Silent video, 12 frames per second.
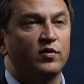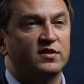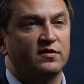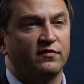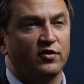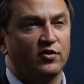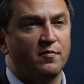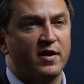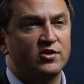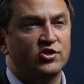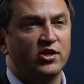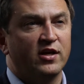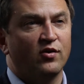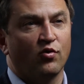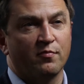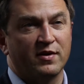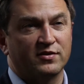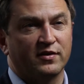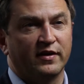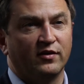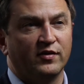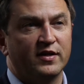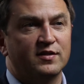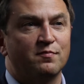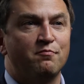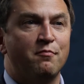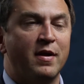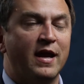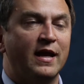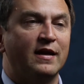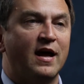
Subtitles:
with severe dementia or mental illness may